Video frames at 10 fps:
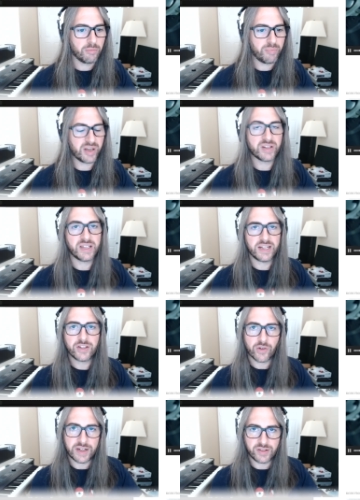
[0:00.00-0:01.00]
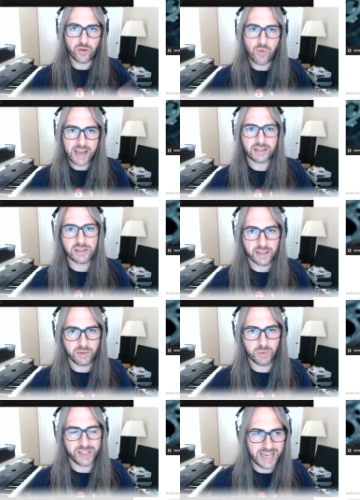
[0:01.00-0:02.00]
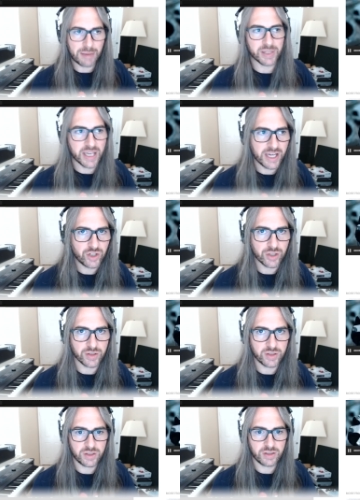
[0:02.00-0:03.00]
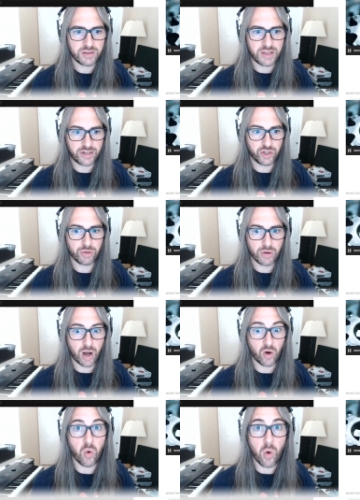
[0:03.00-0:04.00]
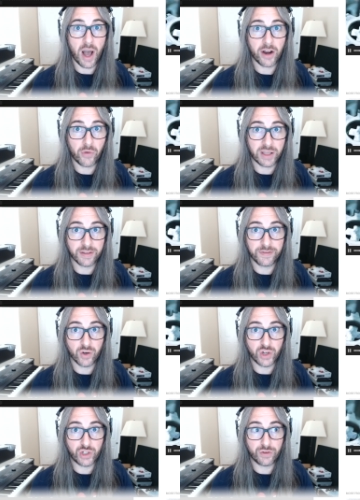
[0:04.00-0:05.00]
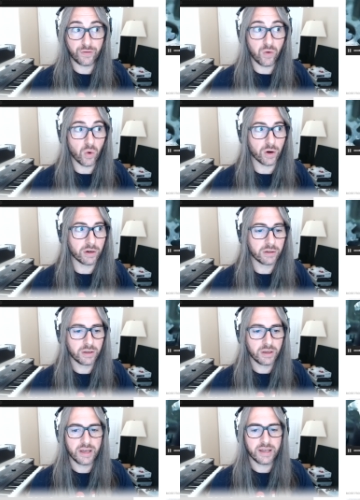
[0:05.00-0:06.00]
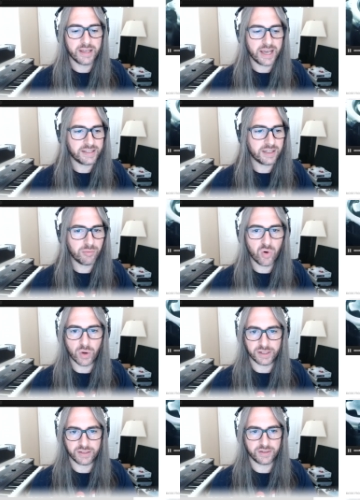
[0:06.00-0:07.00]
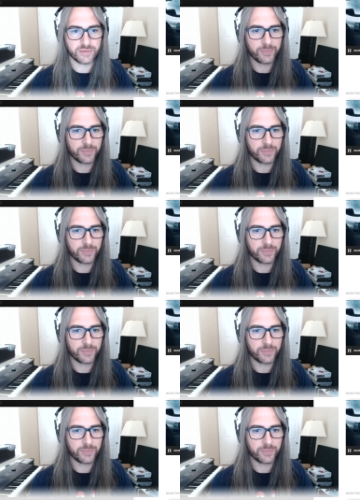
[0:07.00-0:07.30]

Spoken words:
Because it integrates directly with the applications that you're acquiring the footage for. Case in point.